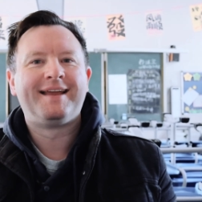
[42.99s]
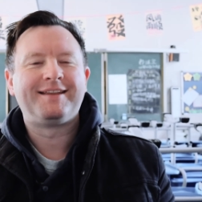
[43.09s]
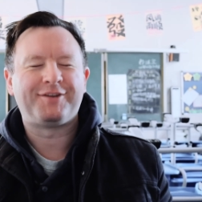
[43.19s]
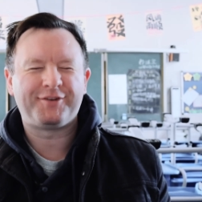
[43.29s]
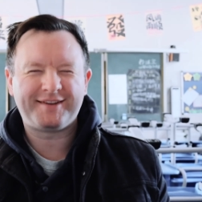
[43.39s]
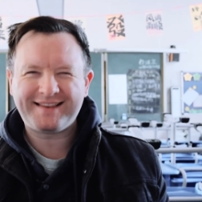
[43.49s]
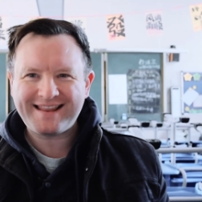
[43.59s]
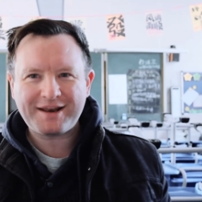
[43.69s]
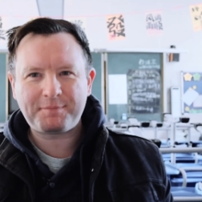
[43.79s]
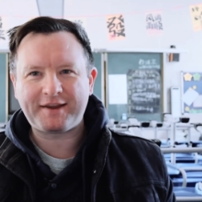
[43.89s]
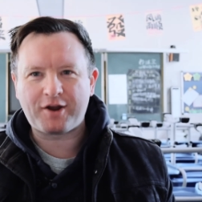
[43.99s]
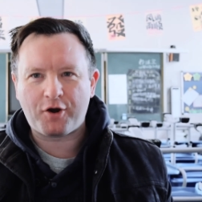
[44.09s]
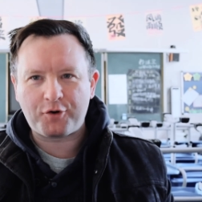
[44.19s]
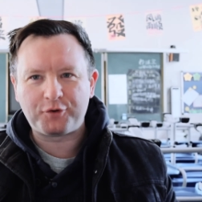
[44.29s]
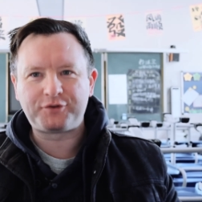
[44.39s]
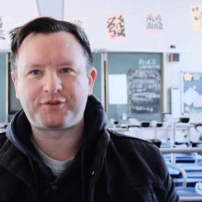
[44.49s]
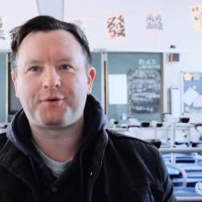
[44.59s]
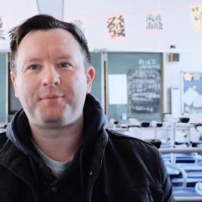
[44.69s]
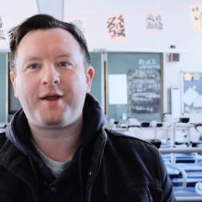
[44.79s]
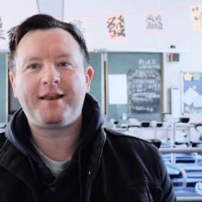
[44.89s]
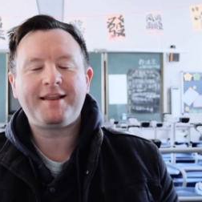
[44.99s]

so it's a little bit cold, so I'm a